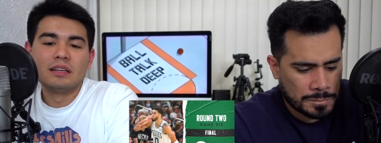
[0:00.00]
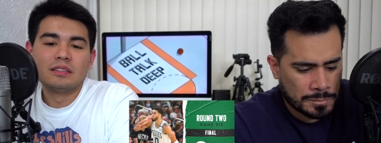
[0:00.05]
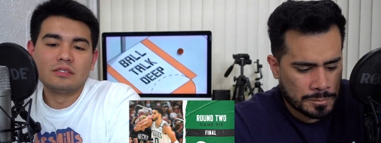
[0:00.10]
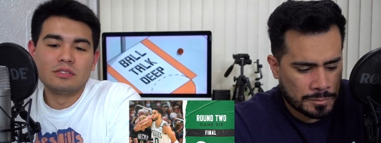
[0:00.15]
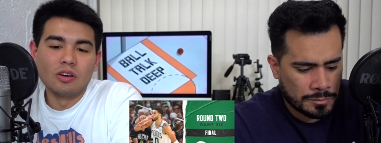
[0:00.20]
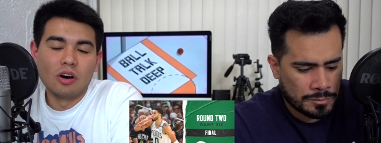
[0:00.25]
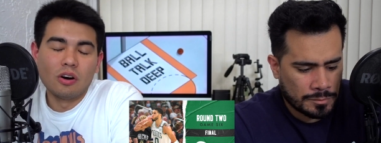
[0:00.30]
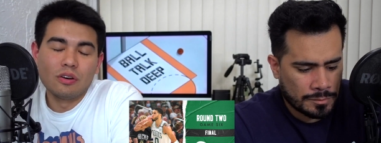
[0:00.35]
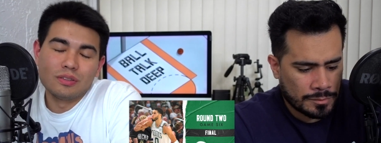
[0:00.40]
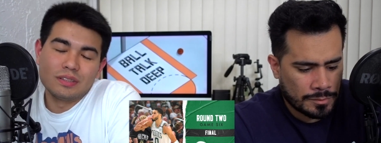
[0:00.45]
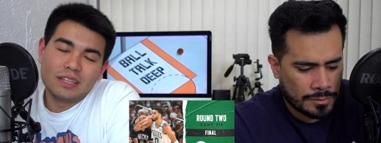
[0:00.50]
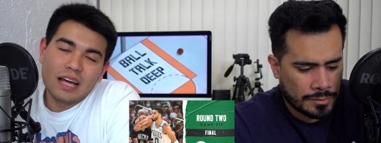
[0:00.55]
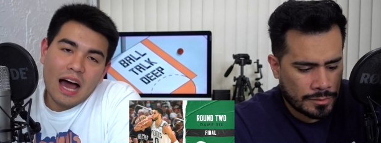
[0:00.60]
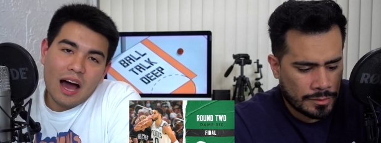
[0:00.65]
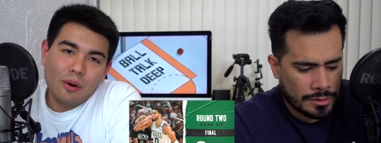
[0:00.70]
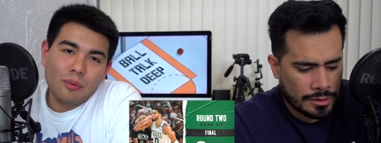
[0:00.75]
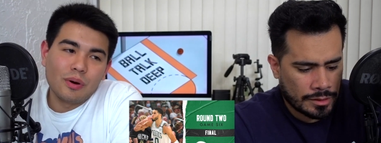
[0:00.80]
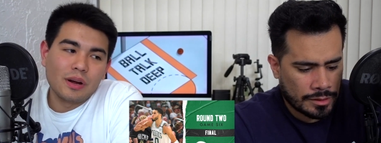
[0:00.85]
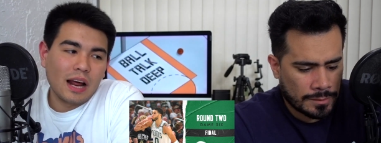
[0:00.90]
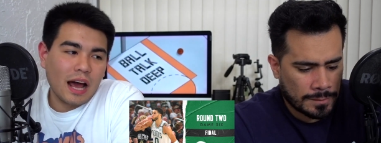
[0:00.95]
Speaker 1: so
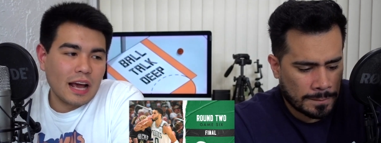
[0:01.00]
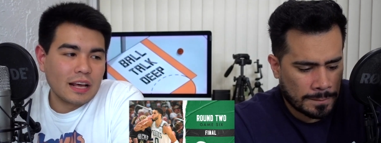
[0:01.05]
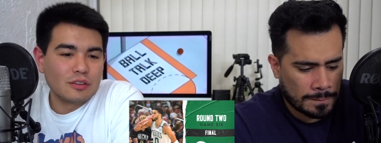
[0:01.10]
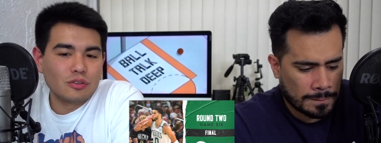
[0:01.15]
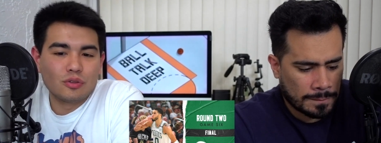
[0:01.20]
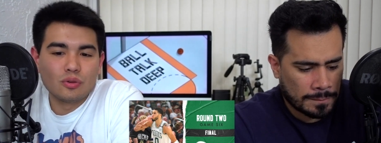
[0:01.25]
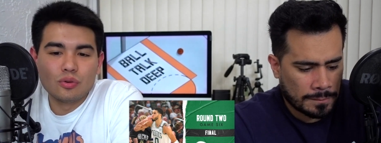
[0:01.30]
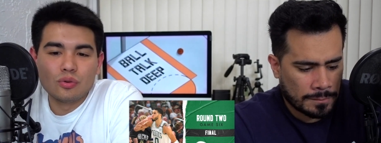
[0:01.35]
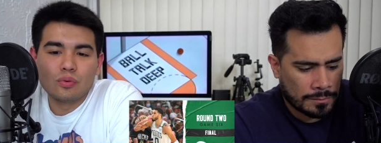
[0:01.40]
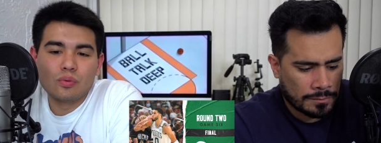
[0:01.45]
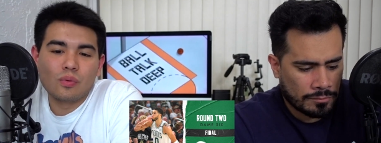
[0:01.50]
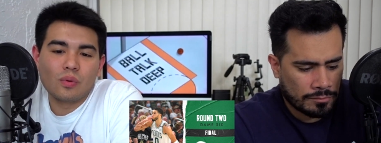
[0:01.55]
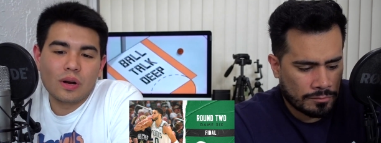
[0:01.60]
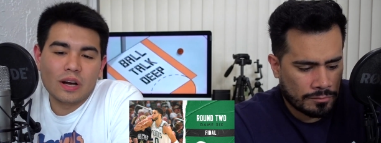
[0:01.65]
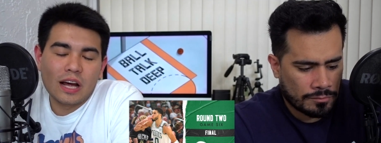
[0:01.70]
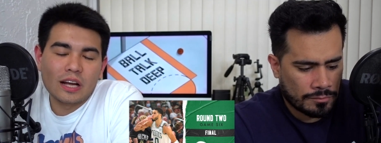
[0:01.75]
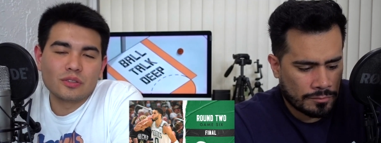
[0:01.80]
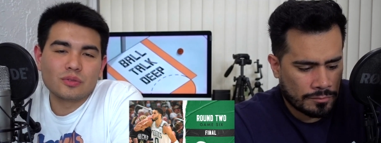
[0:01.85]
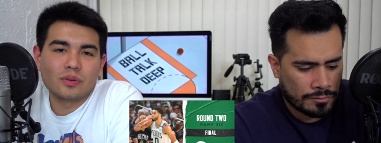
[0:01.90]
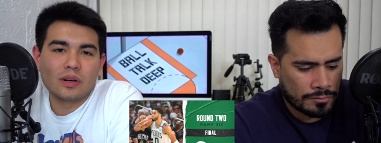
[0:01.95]
that one I do.
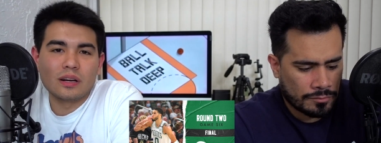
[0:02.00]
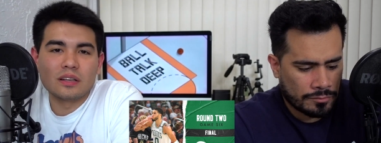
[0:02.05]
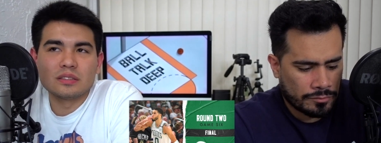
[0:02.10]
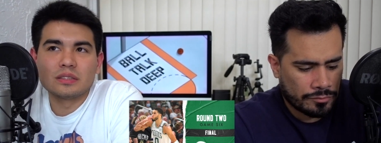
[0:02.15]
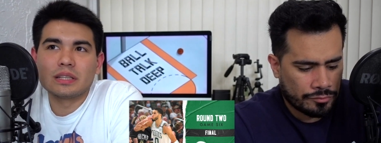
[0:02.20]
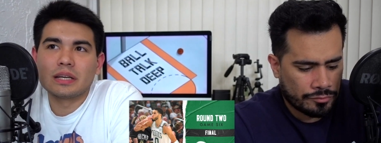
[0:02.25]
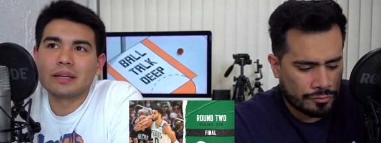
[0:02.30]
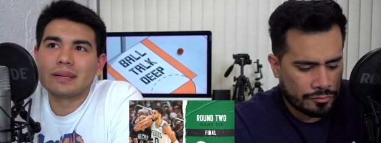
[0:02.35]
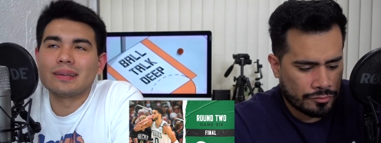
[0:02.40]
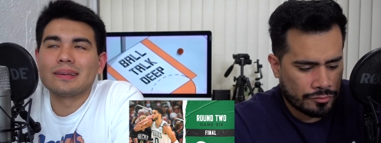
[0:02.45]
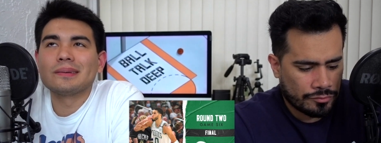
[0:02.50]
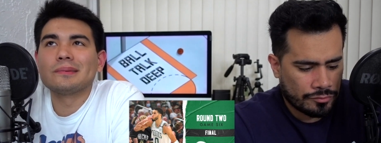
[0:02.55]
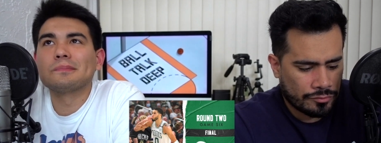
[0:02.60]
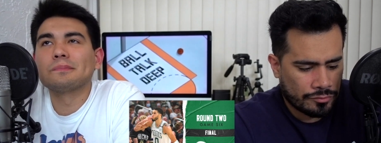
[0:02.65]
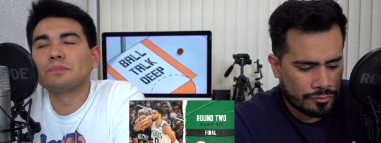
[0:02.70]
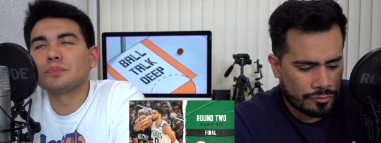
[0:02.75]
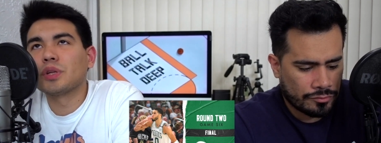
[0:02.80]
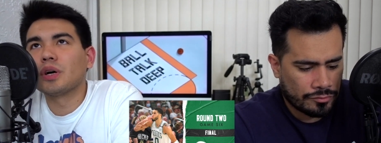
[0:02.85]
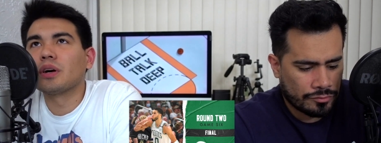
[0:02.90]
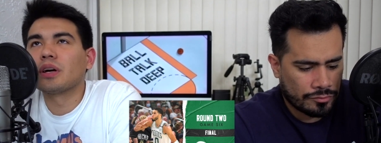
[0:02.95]
That's when I was like,
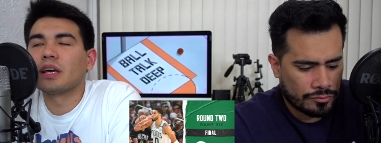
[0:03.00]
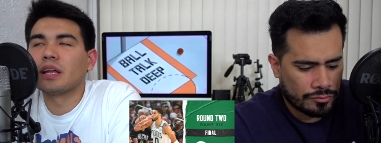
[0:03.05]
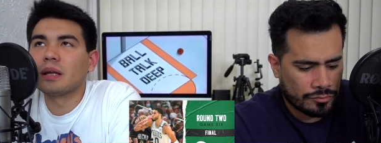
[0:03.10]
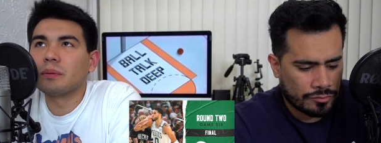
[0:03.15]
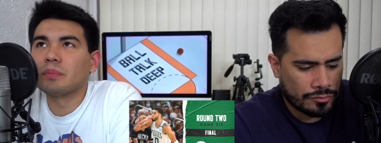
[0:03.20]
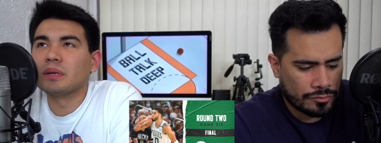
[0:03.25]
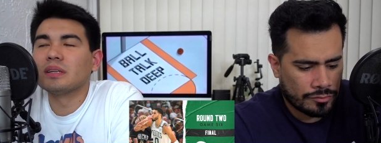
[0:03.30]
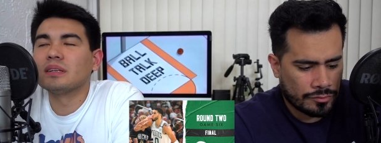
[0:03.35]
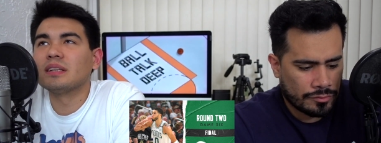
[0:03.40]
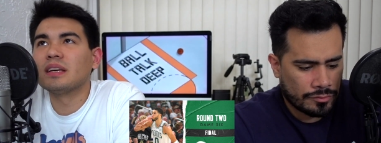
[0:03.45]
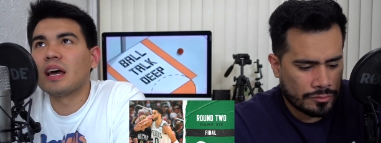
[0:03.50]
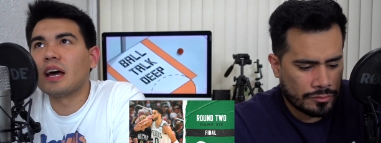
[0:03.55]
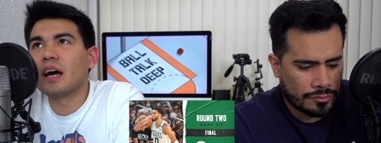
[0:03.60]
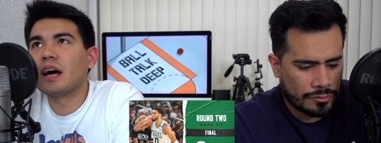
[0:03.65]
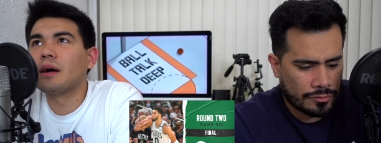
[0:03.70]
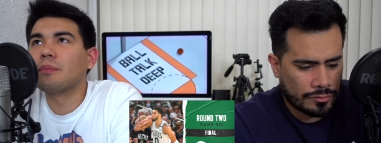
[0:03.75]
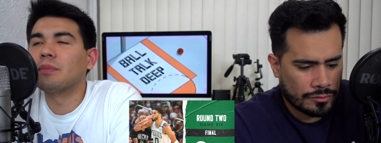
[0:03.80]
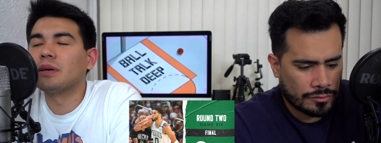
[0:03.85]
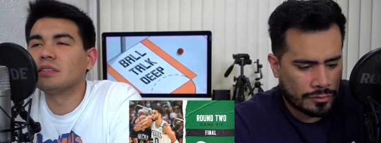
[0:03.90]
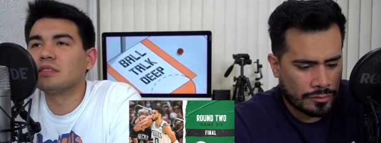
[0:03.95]
okay, that make
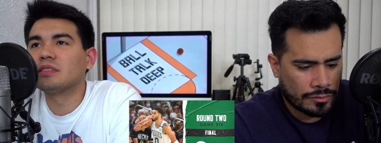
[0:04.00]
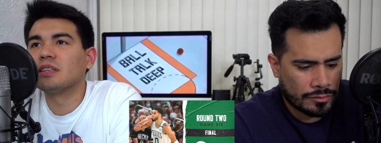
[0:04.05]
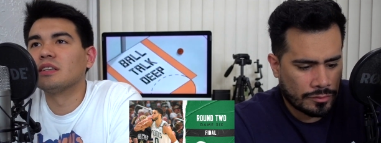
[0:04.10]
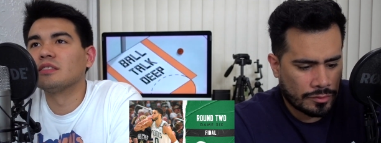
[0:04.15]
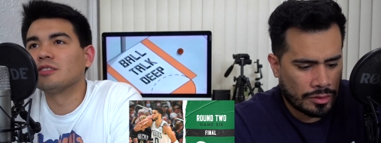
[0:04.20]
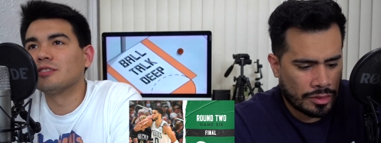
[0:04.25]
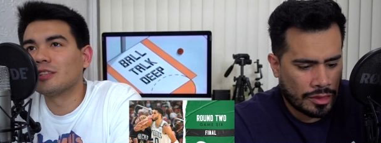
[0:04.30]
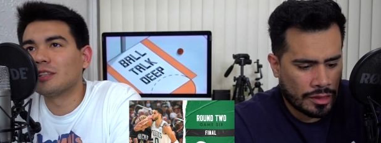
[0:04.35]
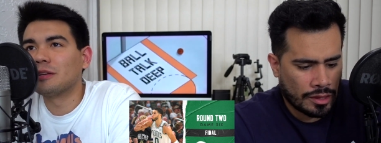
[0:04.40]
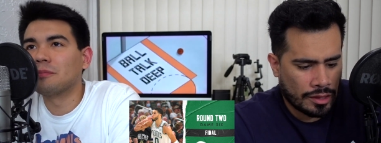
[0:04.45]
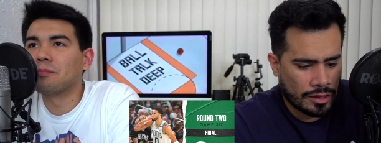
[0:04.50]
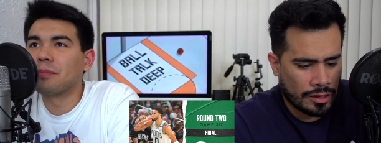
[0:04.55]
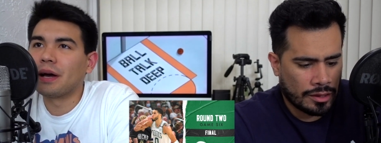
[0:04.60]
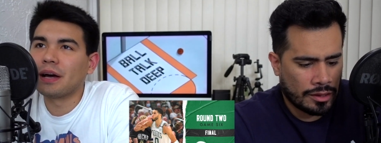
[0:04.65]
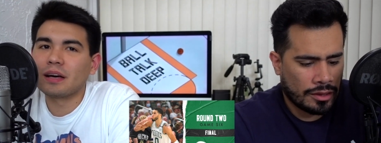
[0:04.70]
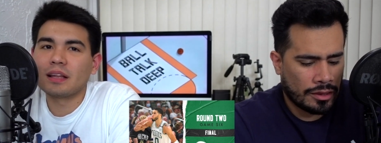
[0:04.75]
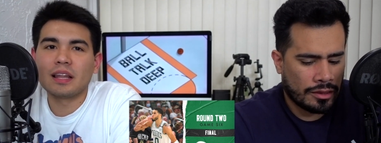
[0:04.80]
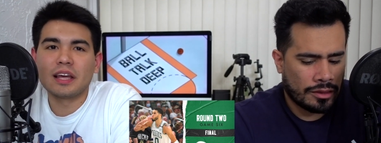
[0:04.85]
yeah, it makes sense. Looking back,